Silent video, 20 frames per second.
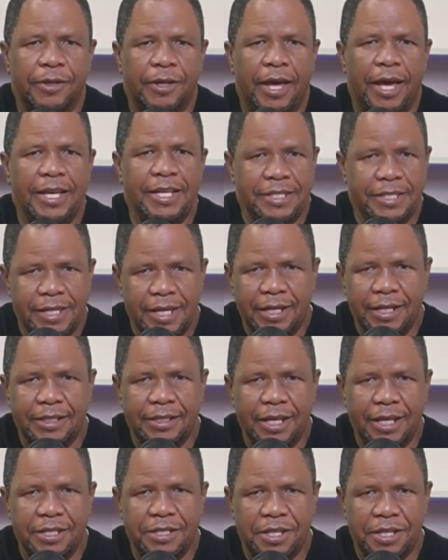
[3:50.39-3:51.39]
As
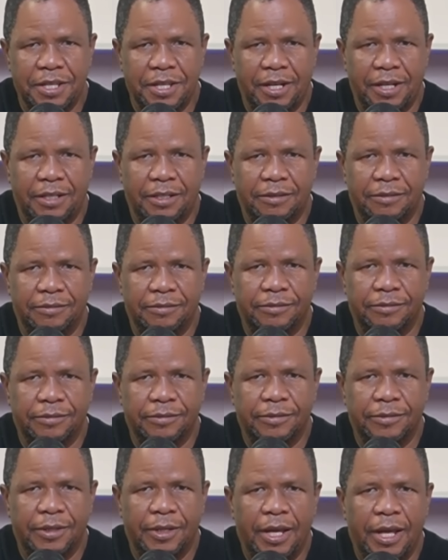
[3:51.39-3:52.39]
Secretary General,
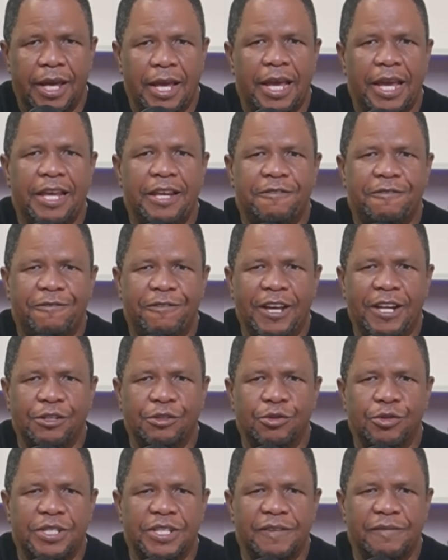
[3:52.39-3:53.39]
it fell
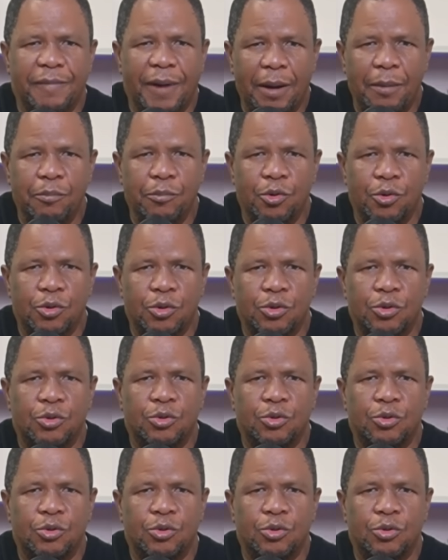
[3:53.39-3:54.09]
to Shivambu